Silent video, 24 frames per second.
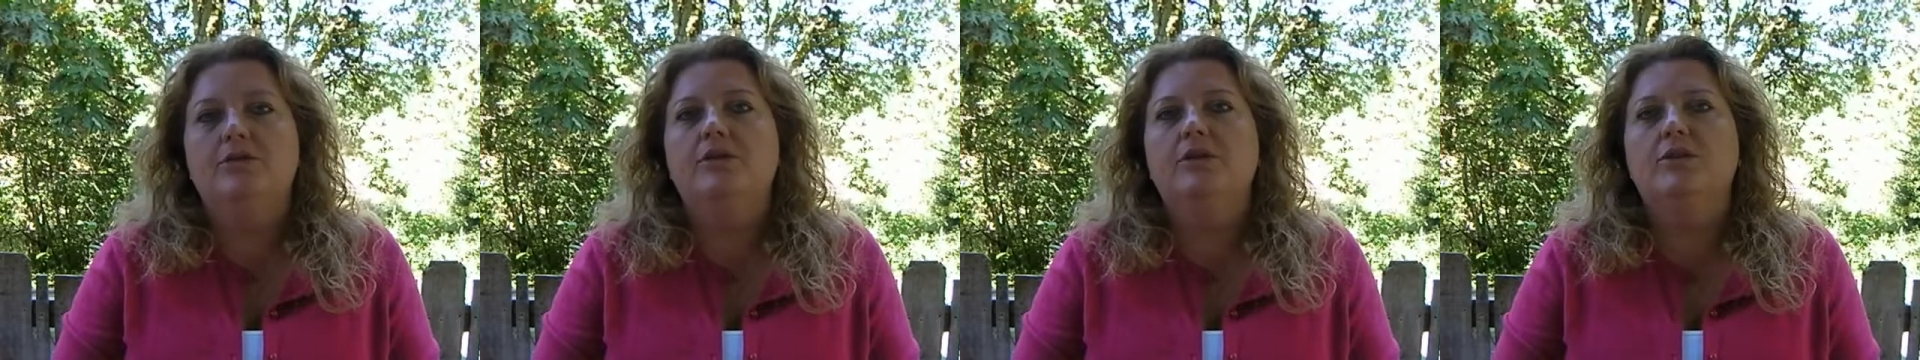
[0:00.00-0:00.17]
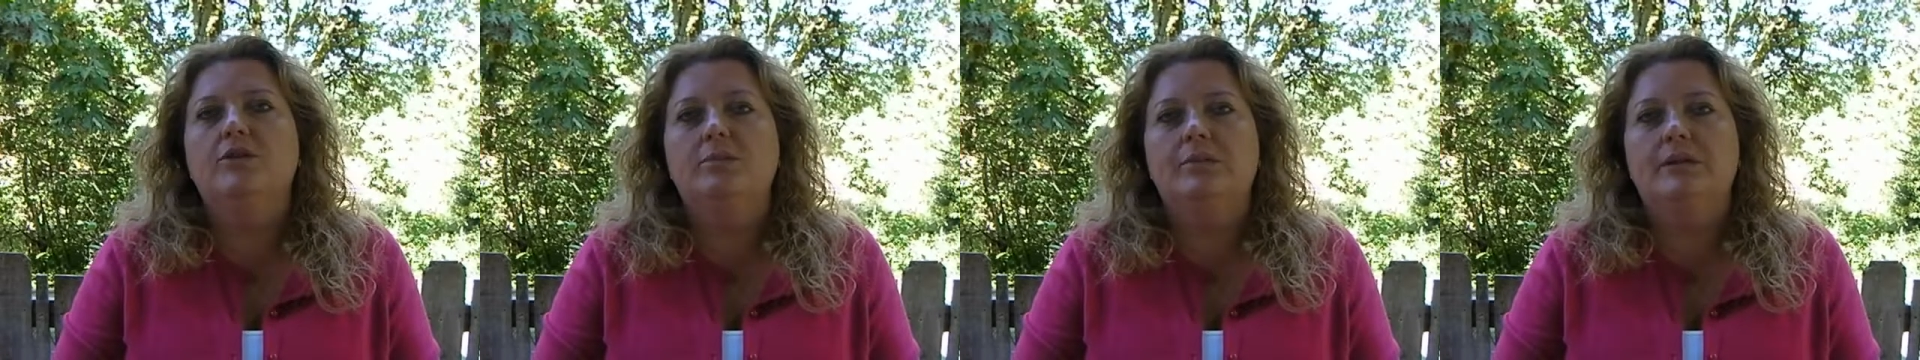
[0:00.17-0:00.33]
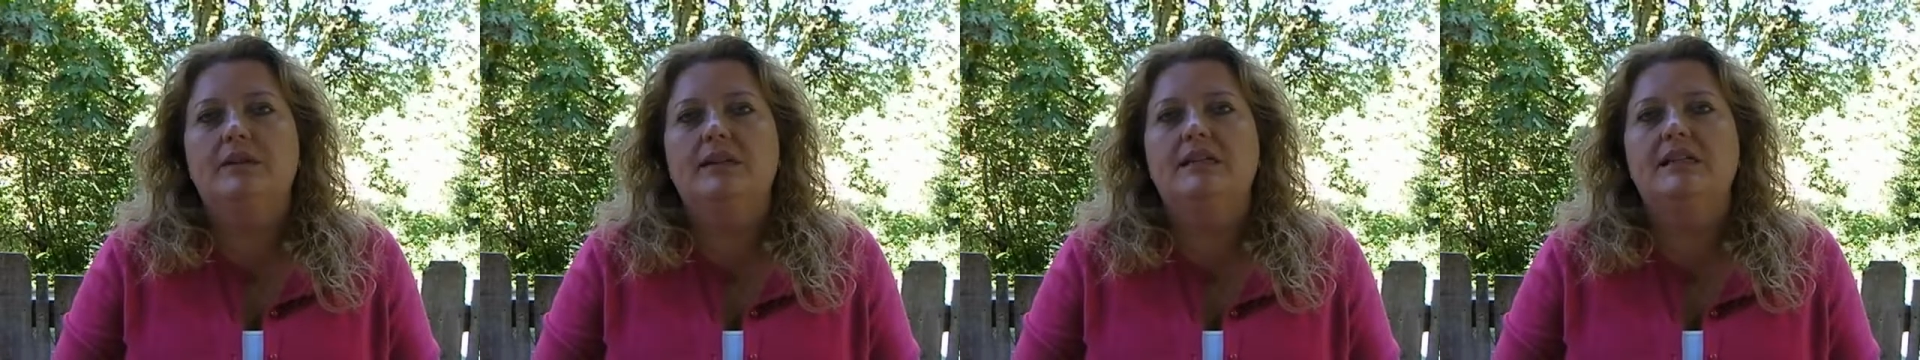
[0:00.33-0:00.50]
your
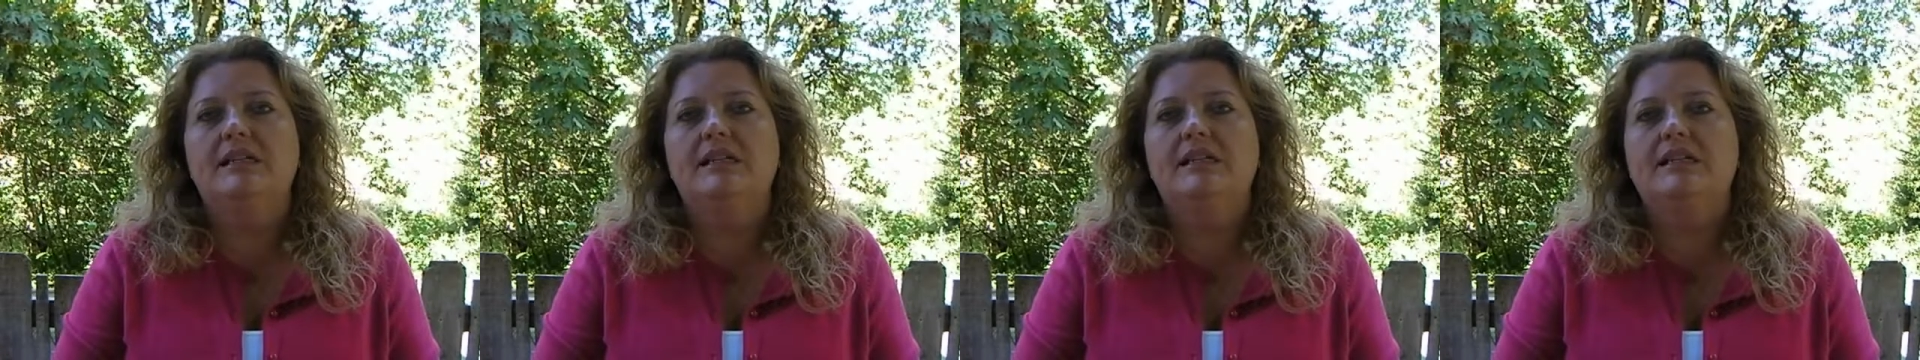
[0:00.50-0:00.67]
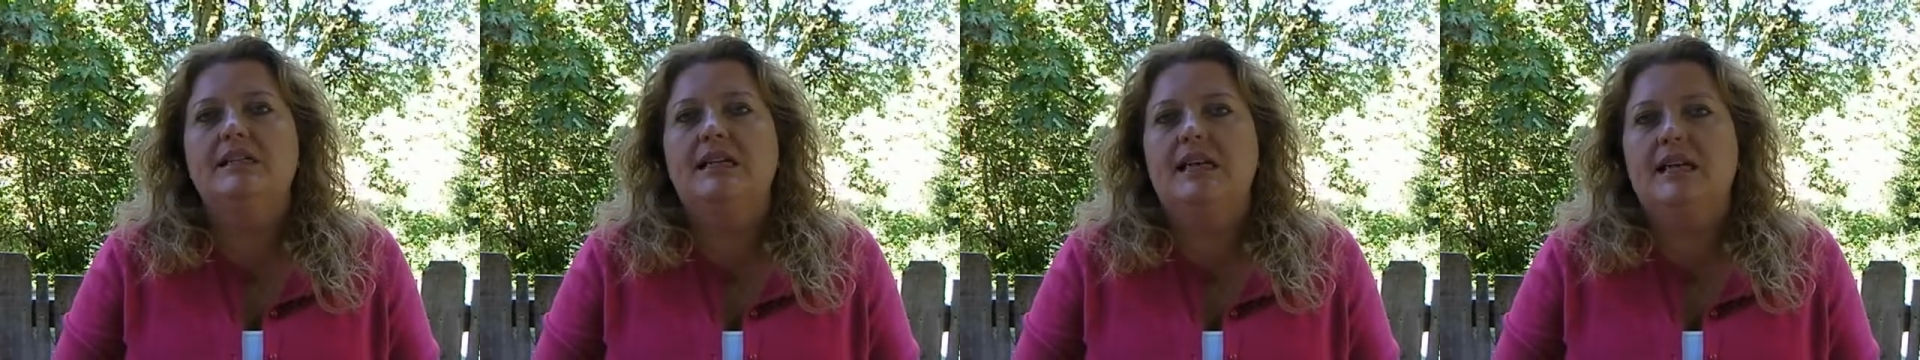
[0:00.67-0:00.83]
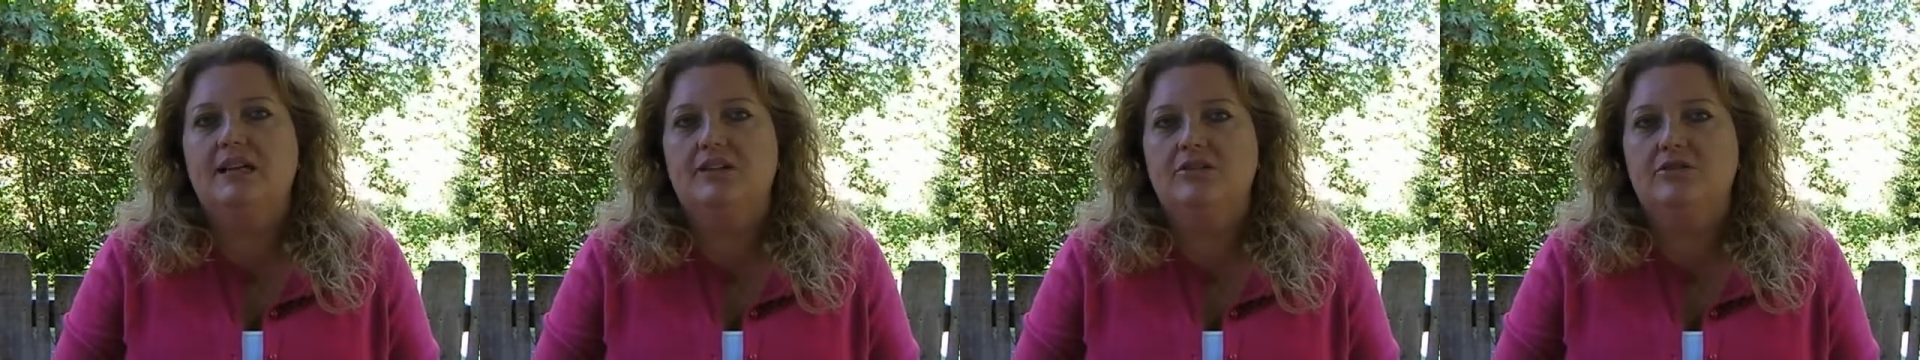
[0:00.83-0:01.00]
ability
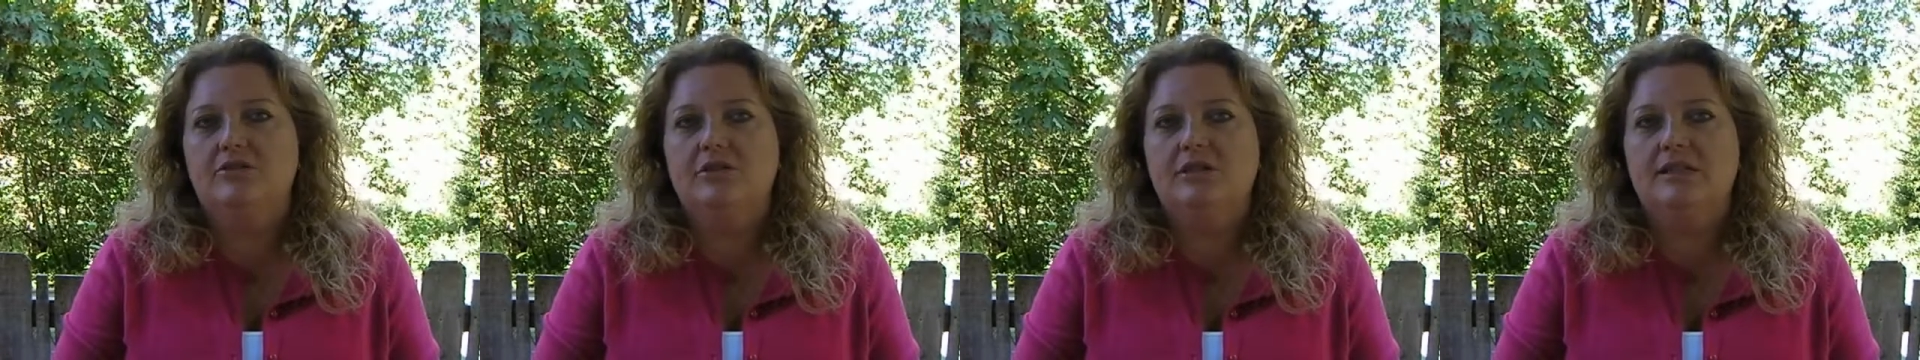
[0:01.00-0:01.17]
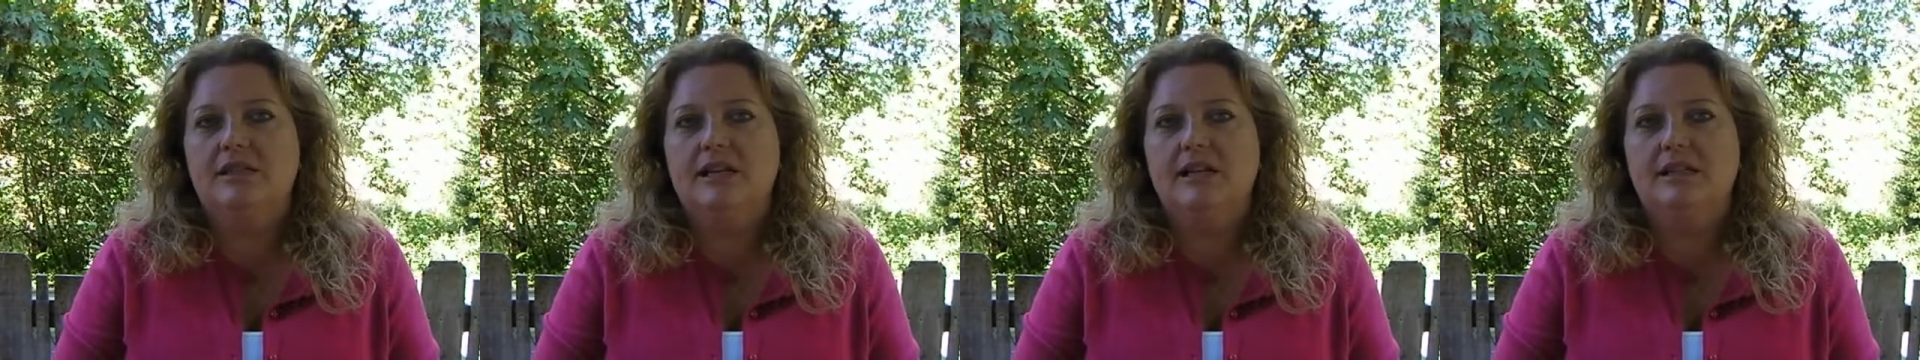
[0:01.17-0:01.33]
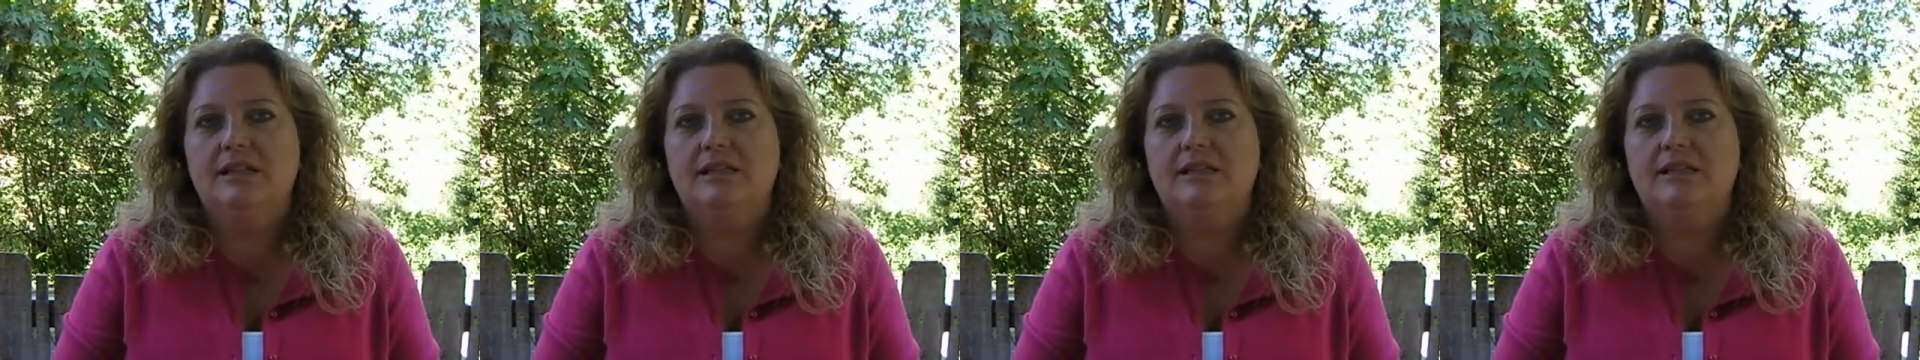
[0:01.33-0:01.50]
to
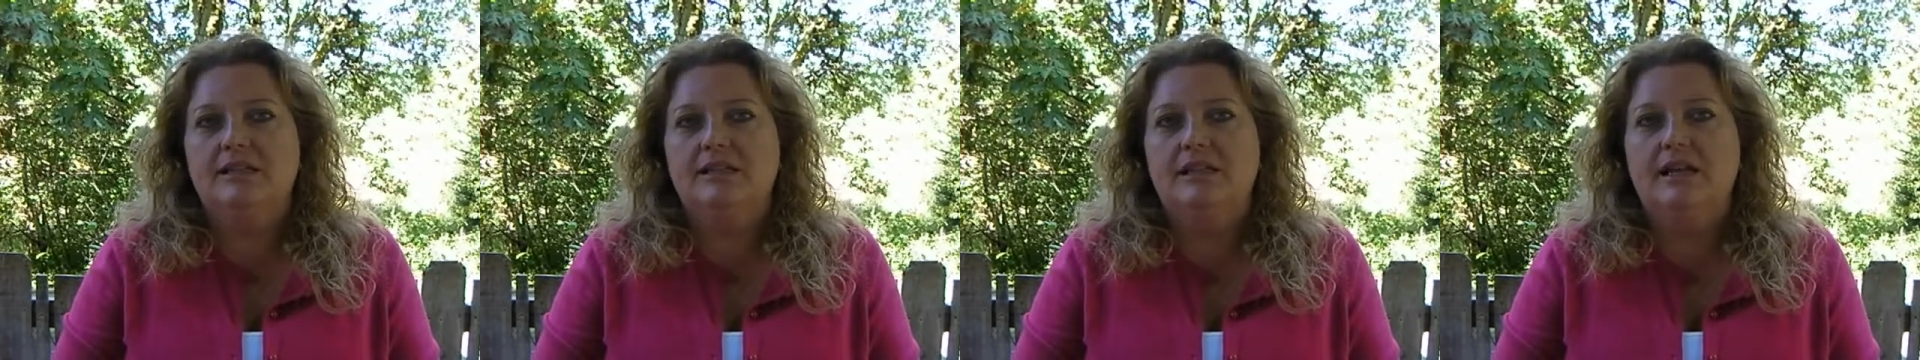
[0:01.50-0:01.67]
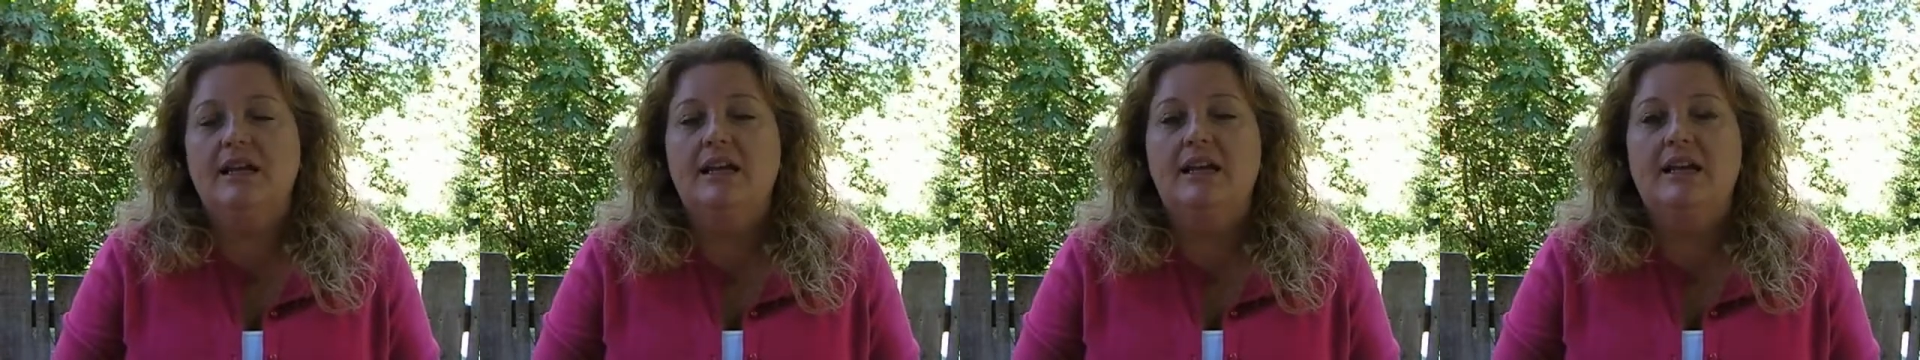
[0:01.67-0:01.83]
exercise,